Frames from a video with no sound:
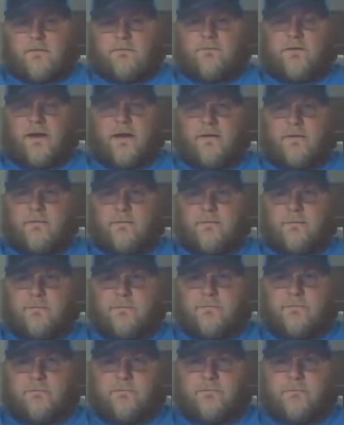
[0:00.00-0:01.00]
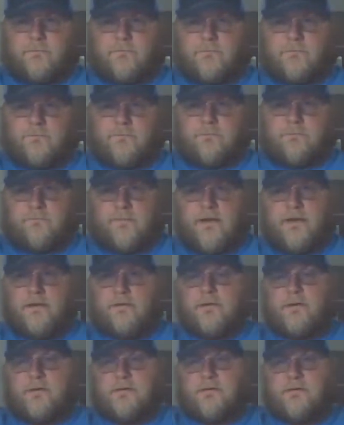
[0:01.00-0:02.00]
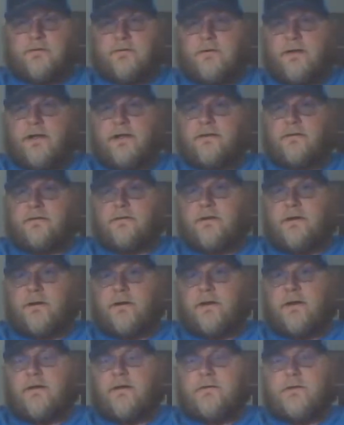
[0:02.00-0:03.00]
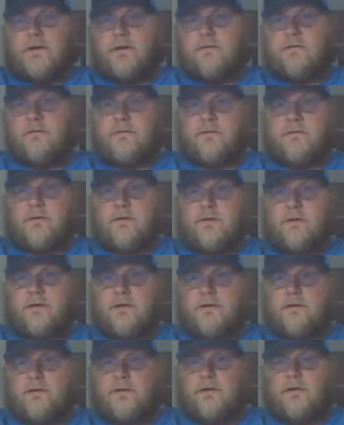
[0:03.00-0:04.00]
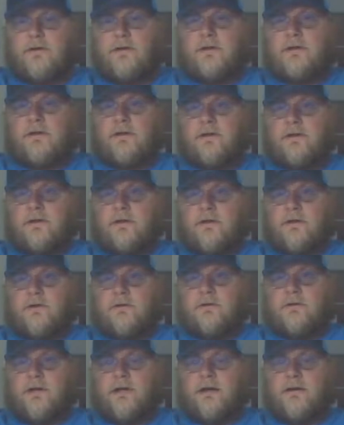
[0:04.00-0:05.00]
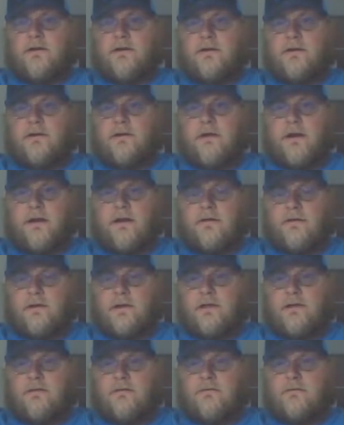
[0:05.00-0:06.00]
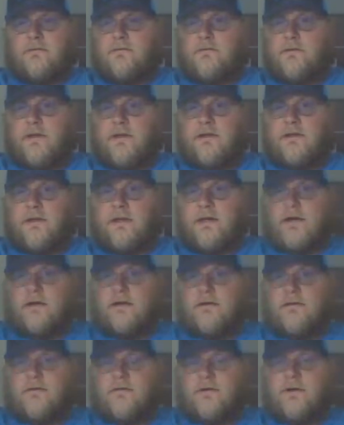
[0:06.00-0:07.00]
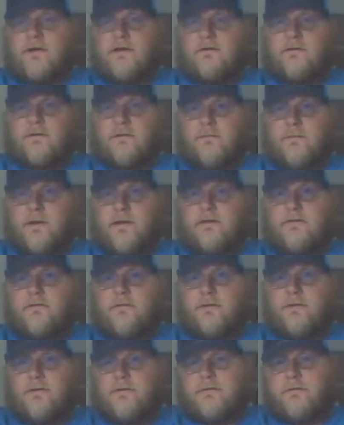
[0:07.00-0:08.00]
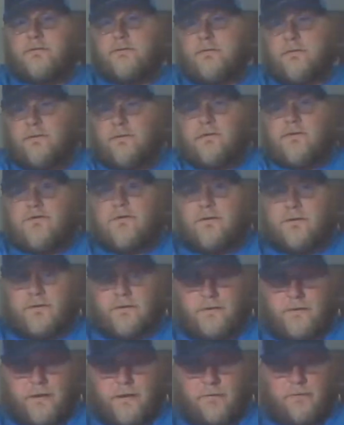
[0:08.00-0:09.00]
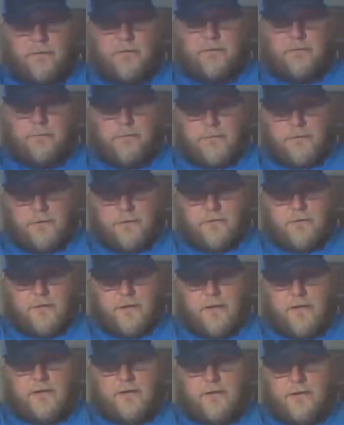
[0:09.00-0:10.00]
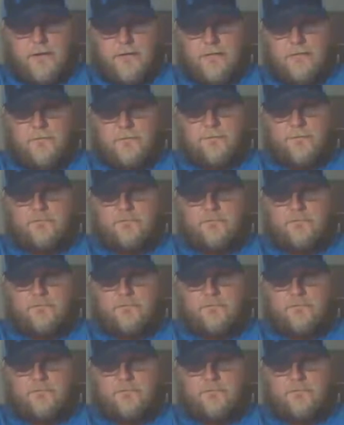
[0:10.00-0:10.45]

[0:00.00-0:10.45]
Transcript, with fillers: five million snakes that are out there will start going down in the ground and getting out of trees or be so lethargic they won't attack you.